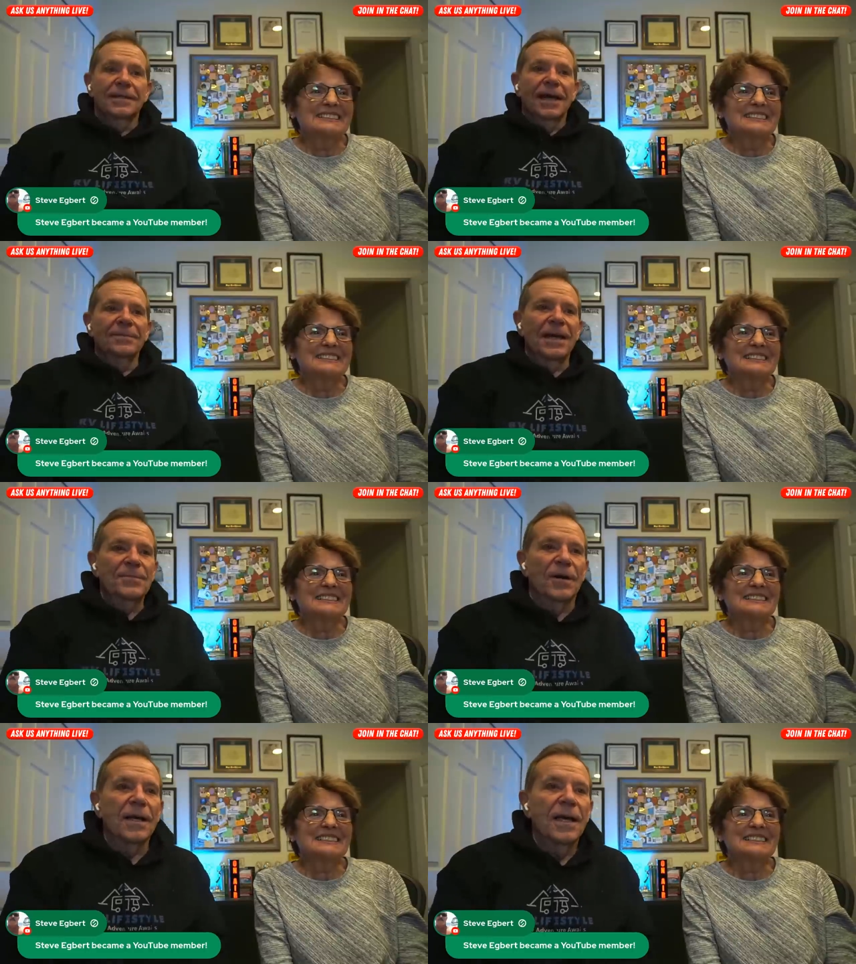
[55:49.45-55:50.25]
Speaker 1: Not in my
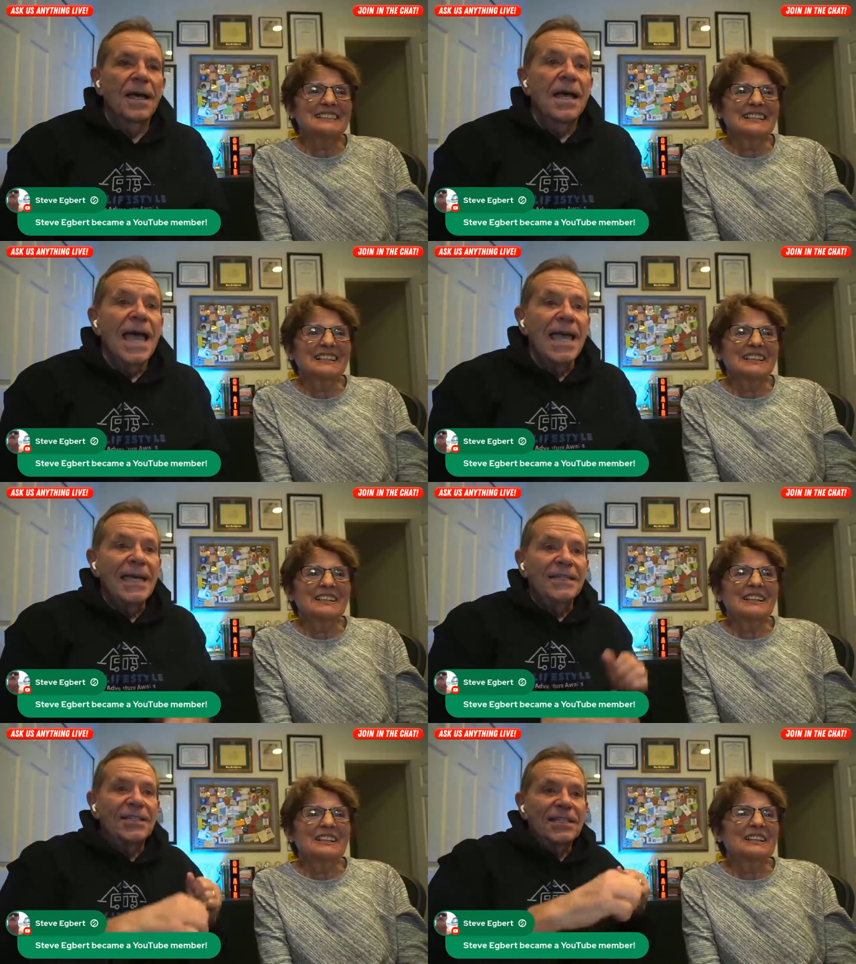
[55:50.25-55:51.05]
book.
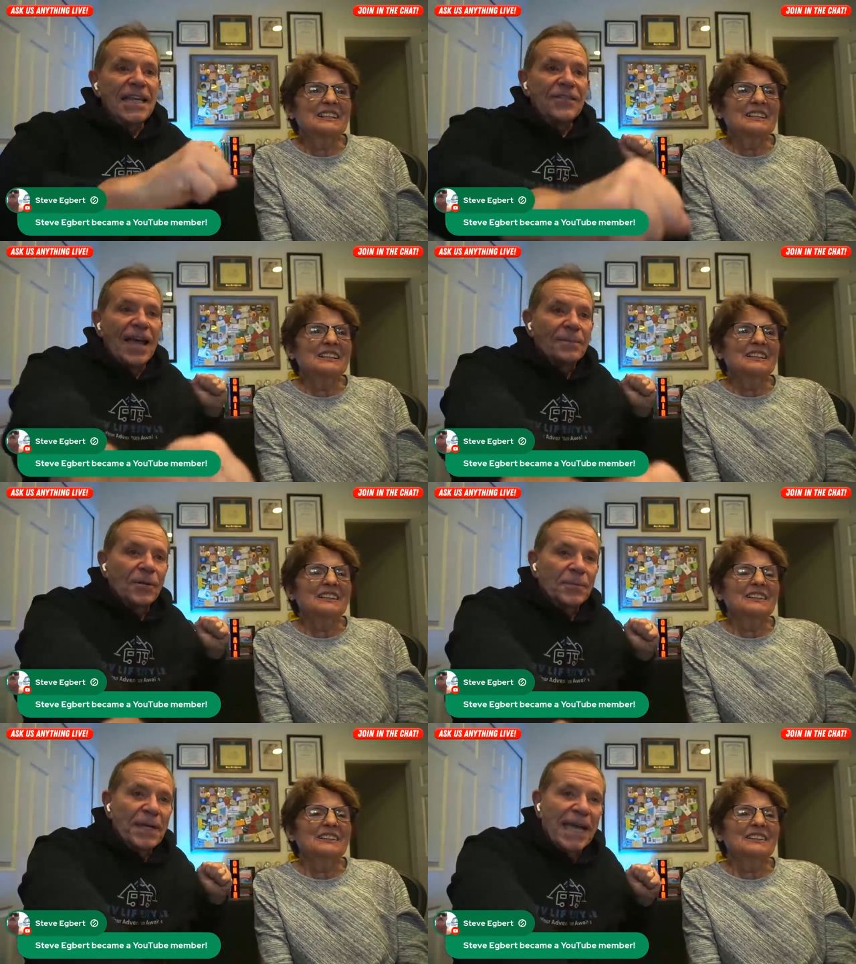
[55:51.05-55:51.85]
Hey, Steve
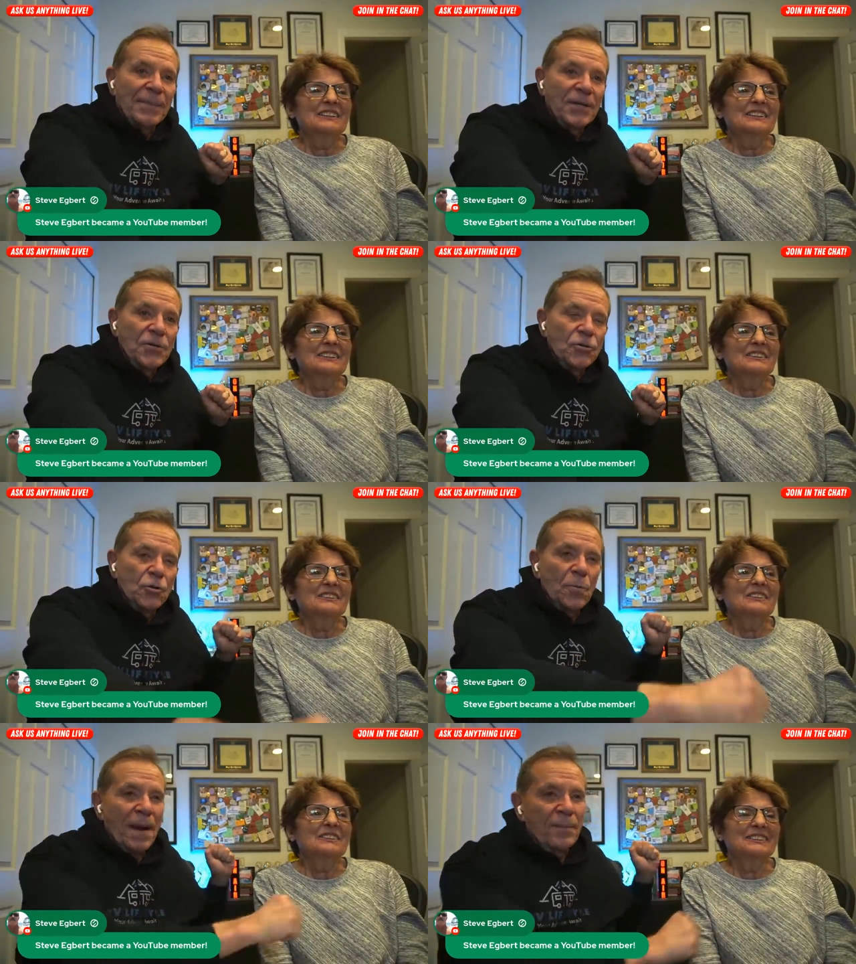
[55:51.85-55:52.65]
Egbert became a
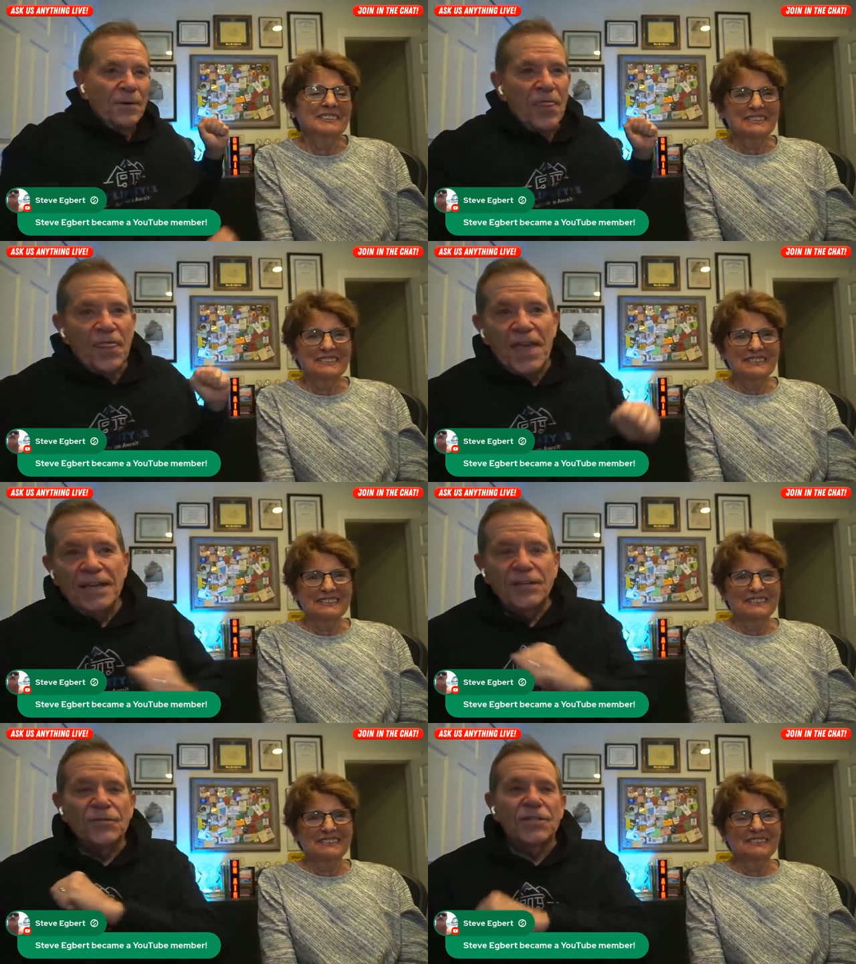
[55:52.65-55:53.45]
YouTube member.
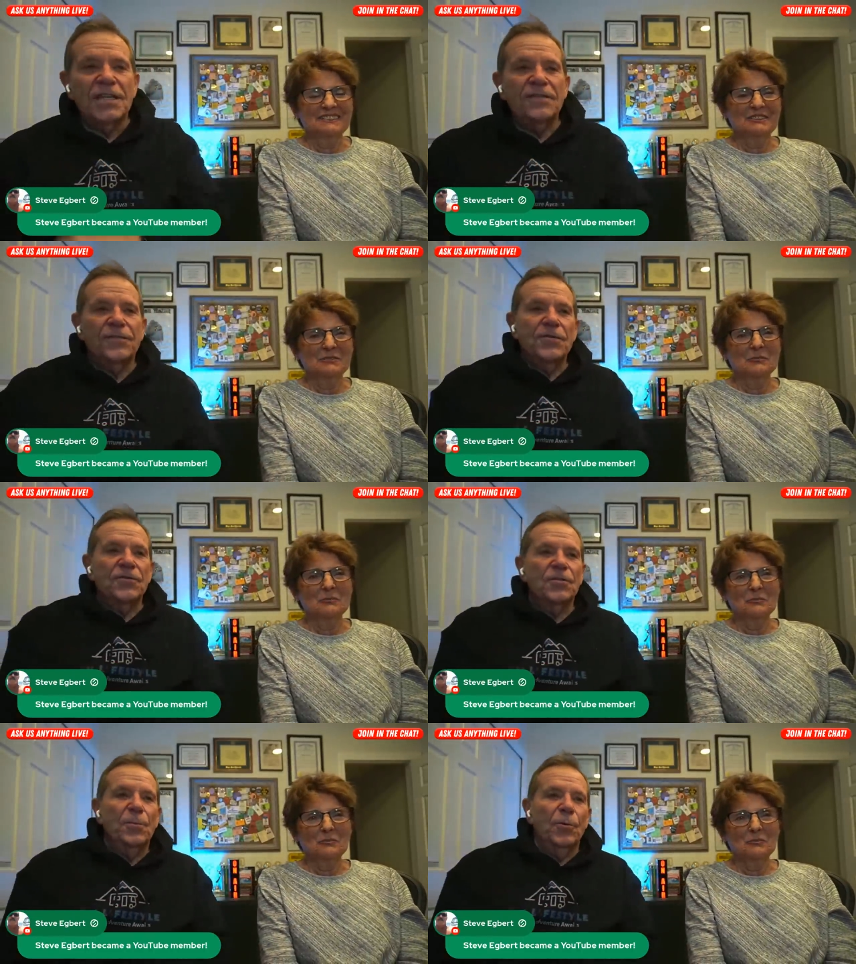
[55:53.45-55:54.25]
Thank you, Steve, for your
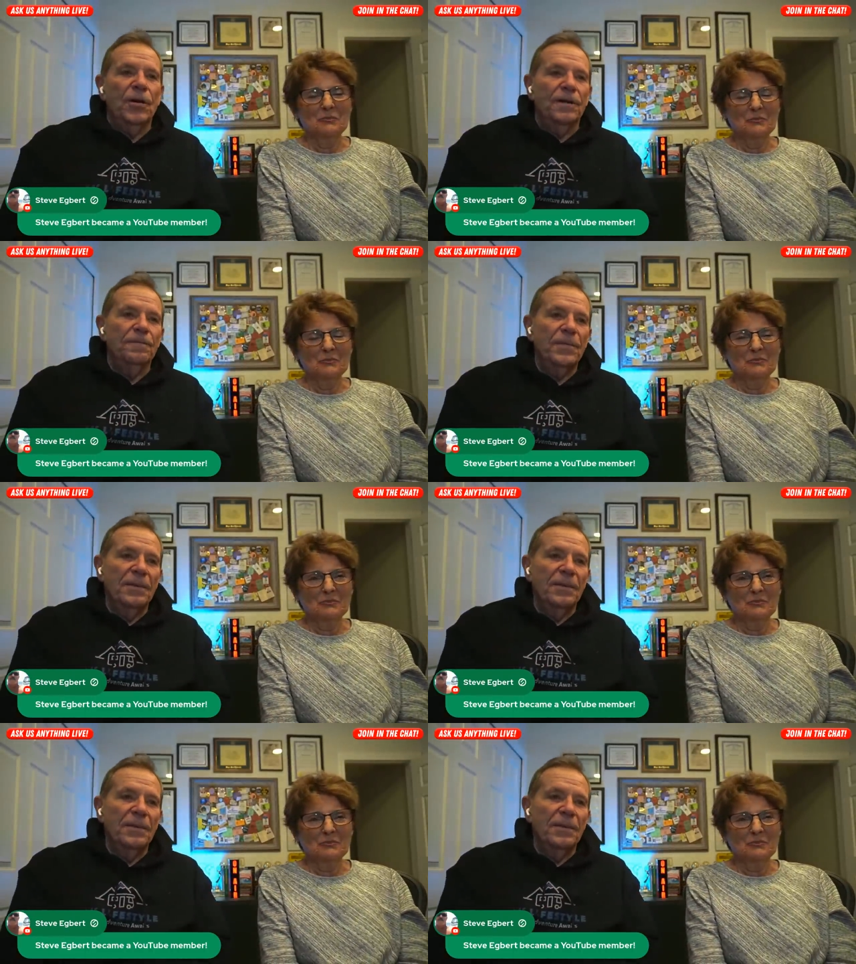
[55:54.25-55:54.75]
support.